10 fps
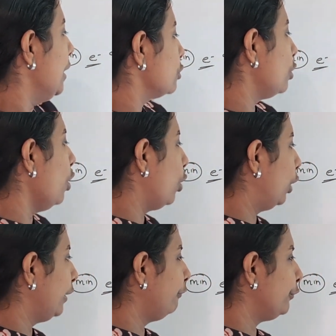So
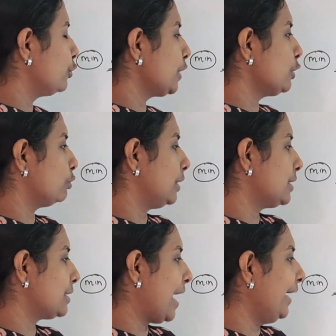hole diffusion to
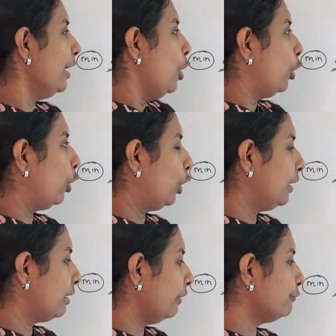this side,
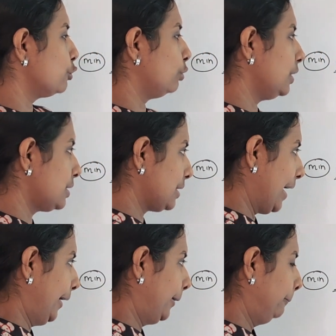hole drift to this
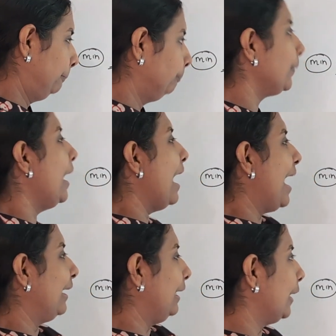side,
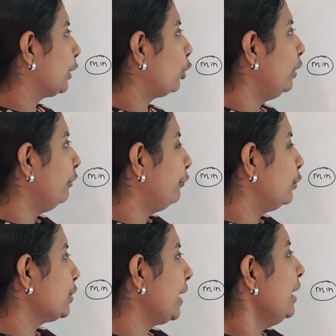and electron
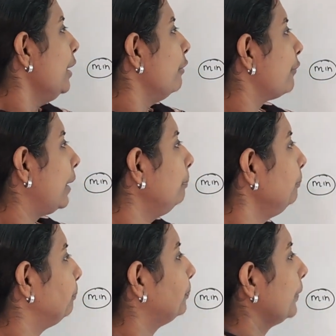diffusion from,
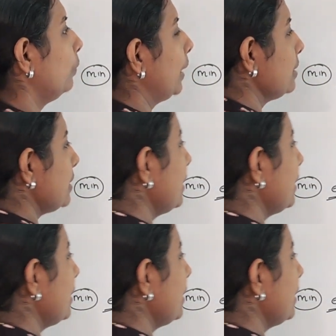what is